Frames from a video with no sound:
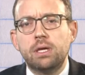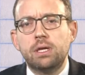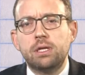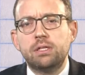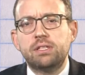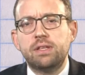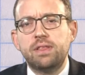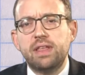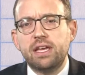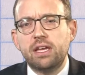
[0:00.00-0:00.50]

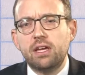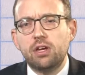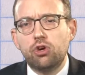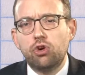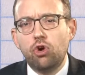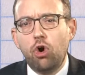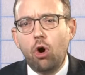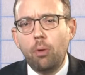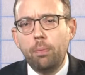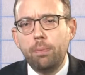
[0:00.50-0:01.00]
So they can
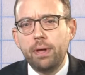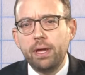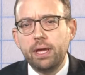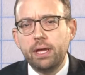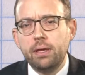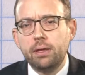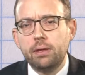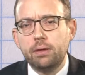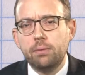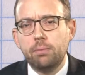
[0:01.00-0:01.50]
copy
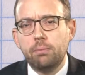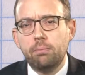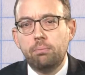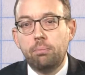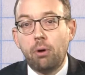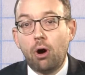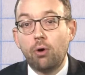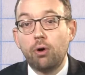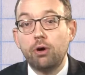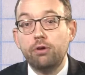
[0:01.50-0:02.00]

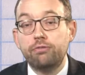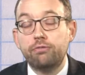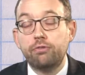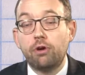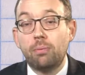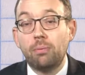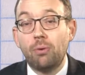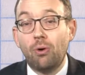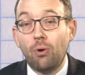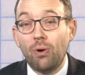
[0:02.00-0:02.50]
borrow
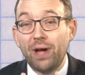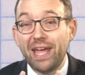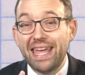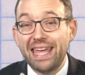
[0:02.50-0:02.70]
from or